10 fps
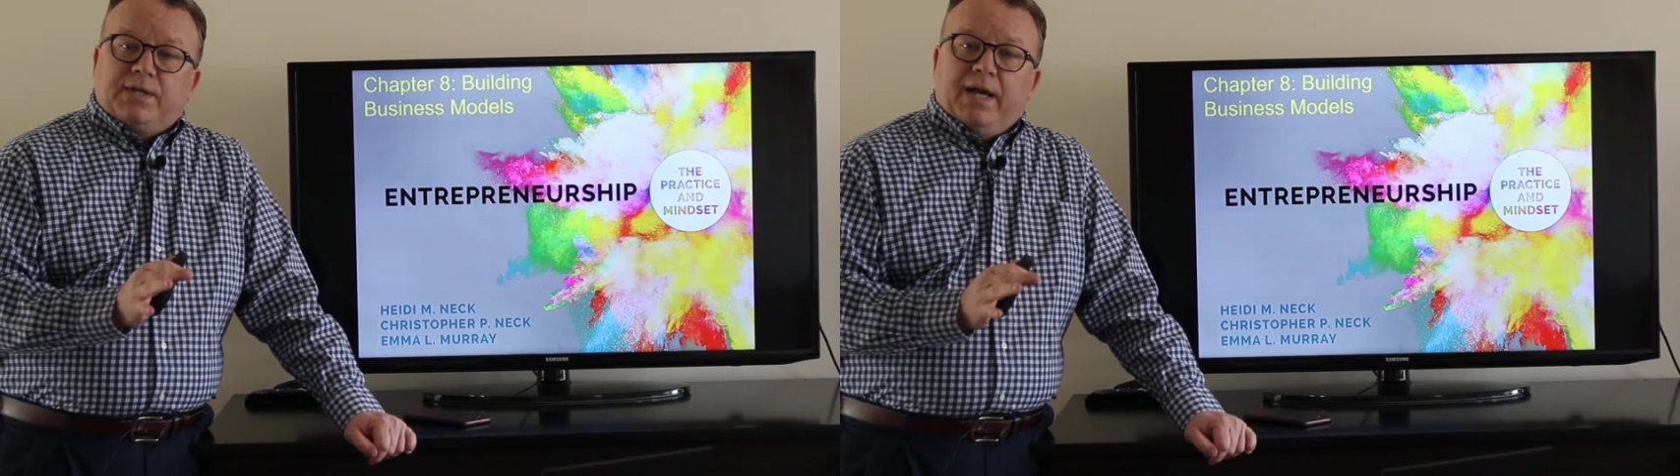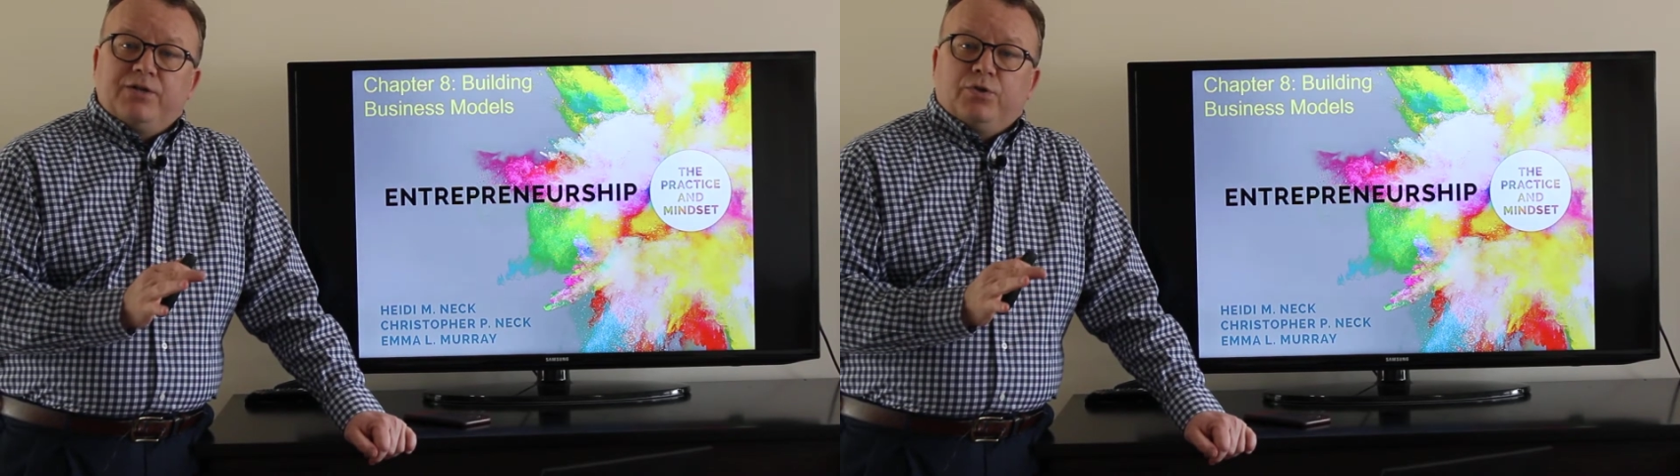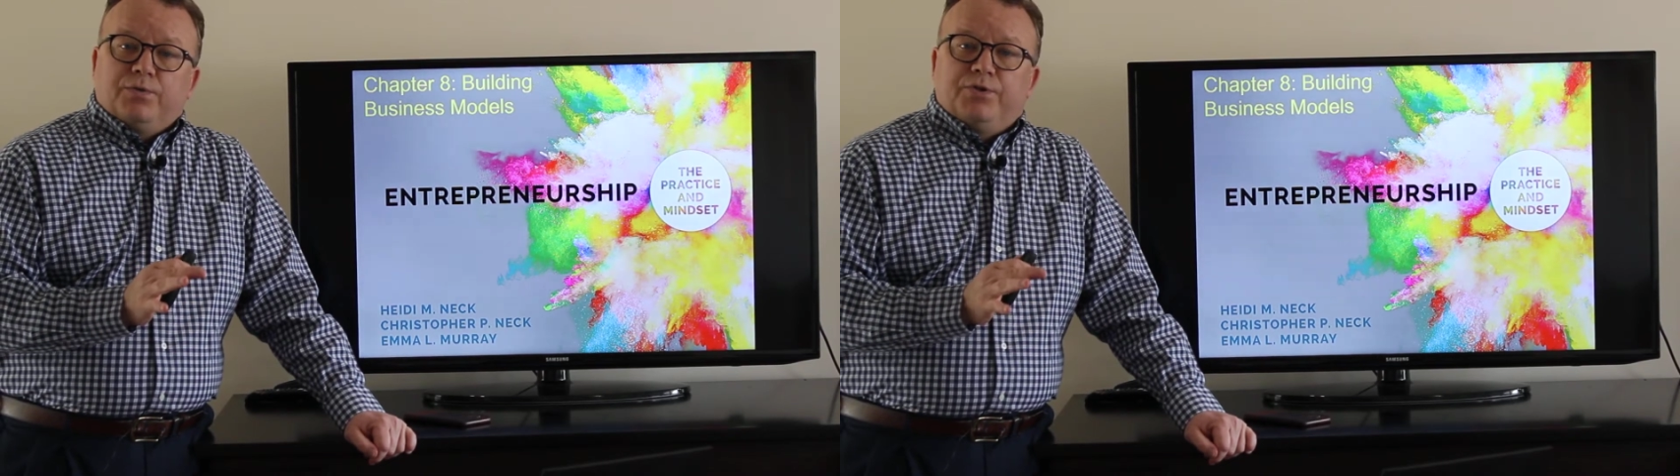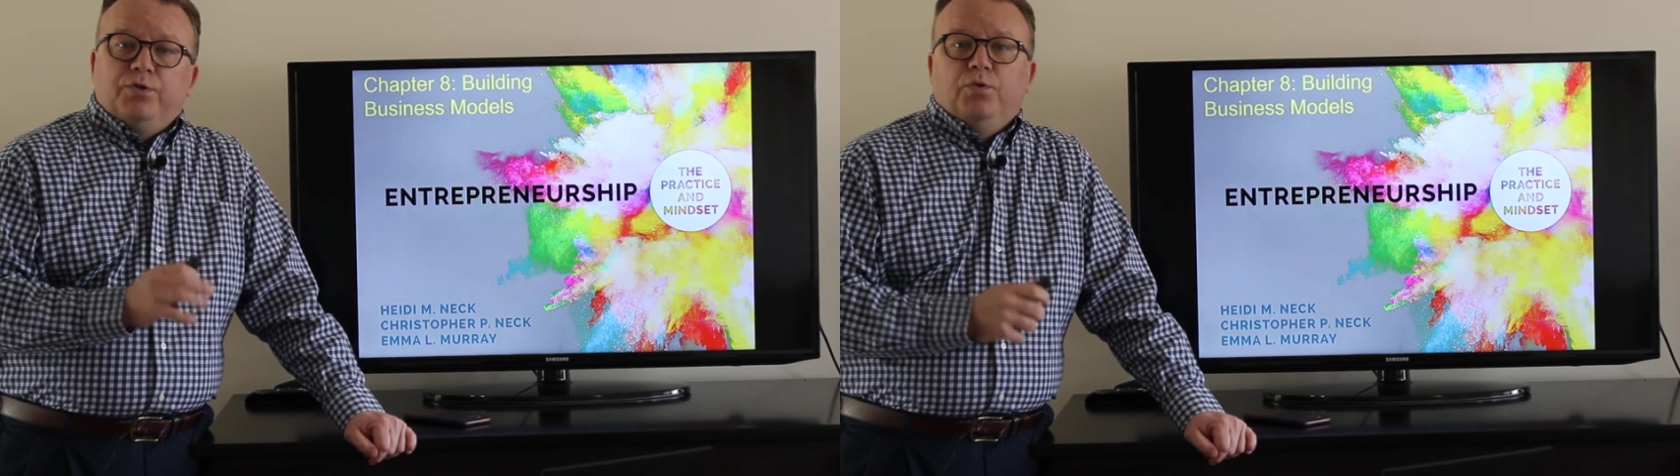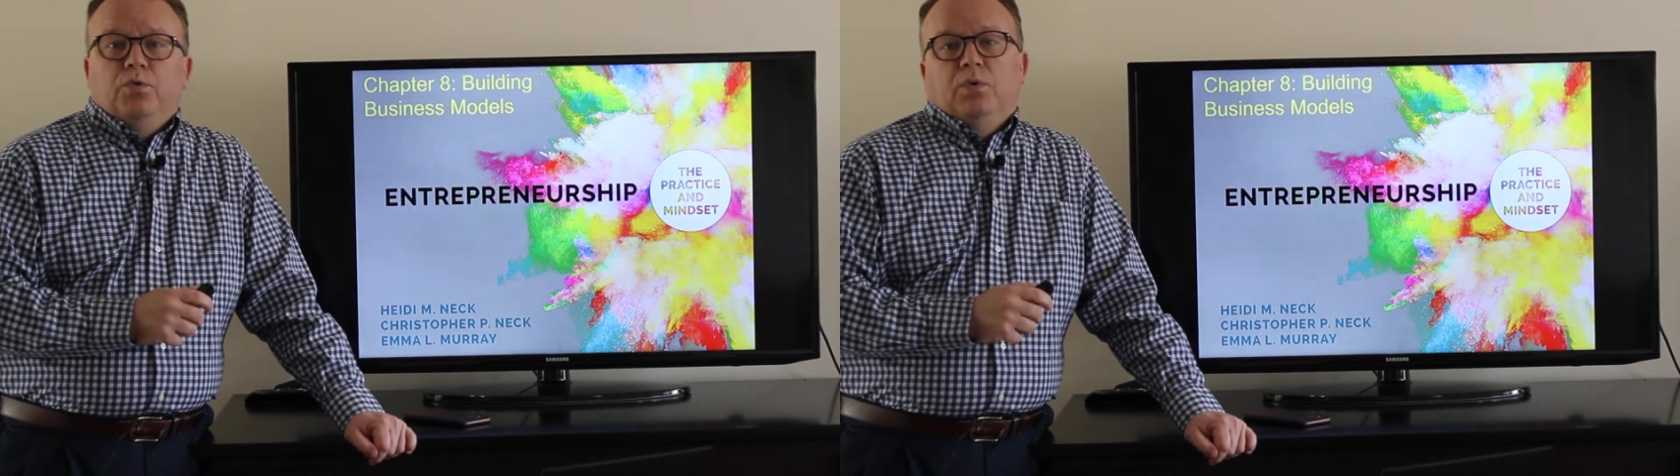scheduled
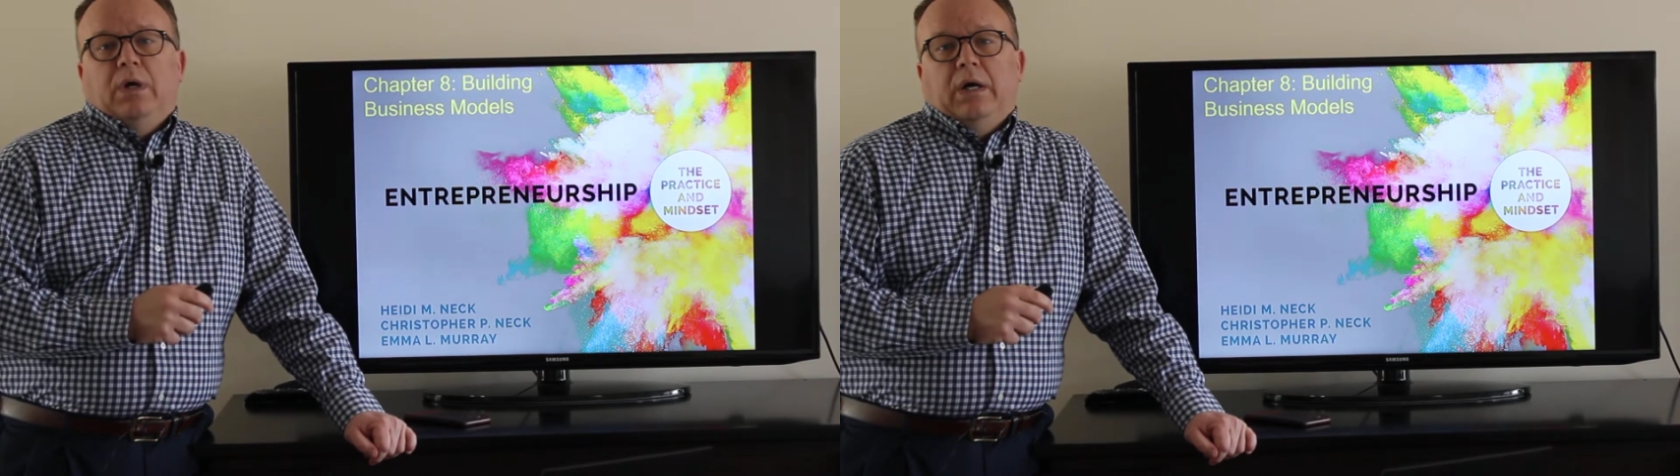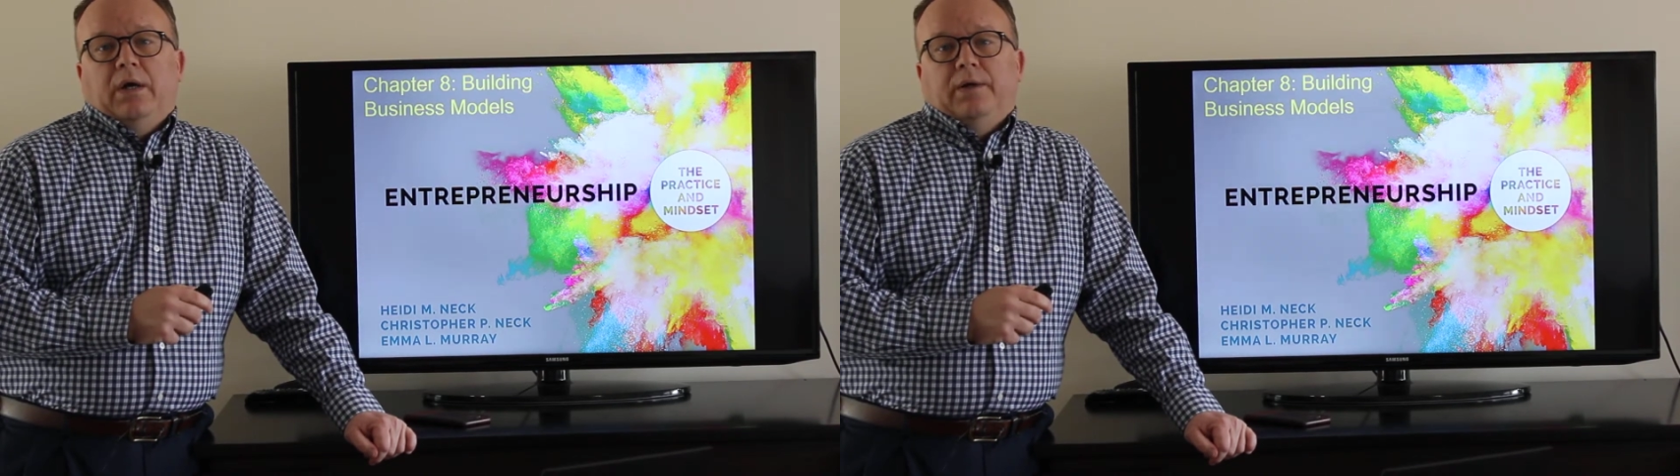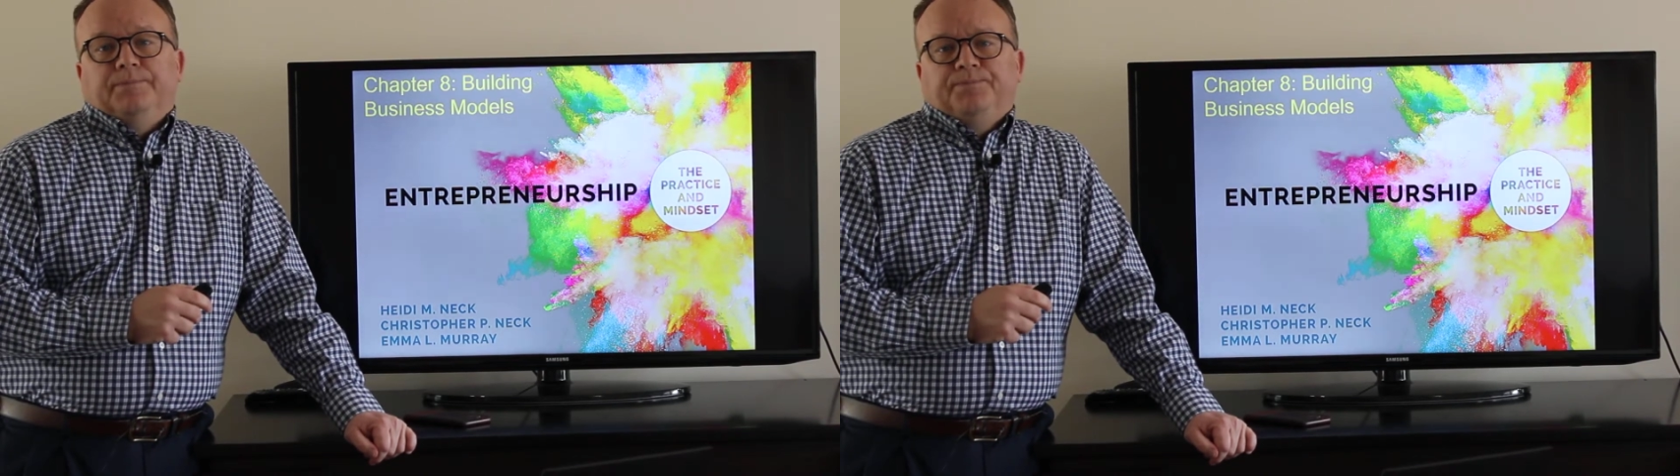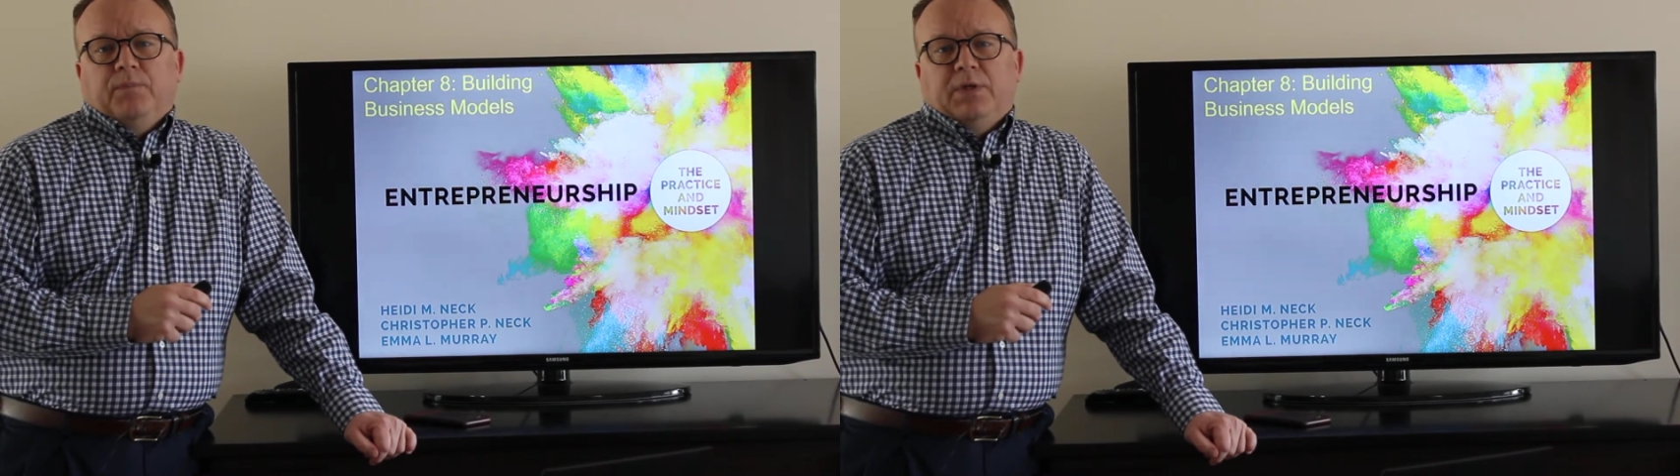to